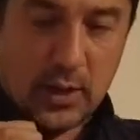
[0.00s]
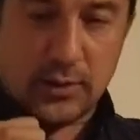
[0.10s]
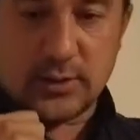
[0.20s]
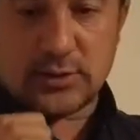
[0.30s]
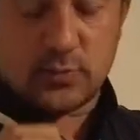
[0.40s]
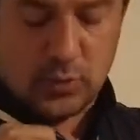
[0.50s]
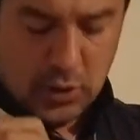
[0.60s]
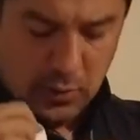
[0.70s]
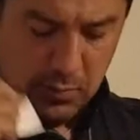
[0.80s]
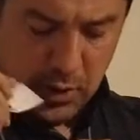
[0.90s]
this will
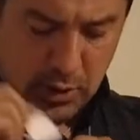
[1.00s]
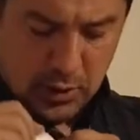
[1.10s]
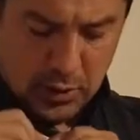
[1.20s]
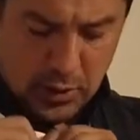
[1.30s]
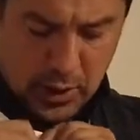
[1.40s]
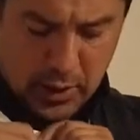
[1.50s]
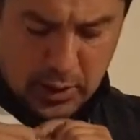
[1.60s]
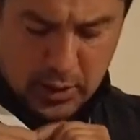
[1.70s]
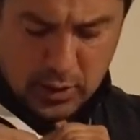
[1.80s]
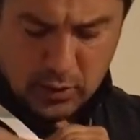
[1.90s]
give me a little
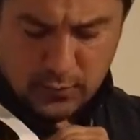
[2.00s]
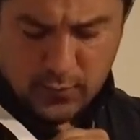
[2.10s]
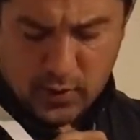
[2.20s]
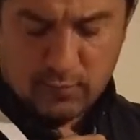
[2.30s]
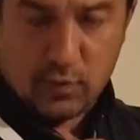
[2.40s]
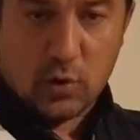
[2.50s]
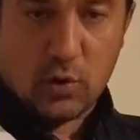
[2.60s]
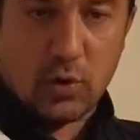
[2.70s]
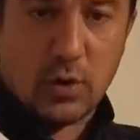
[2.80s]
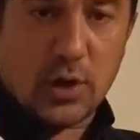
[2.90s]
idea of how
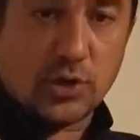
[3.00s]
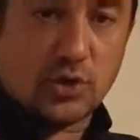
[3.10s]
long I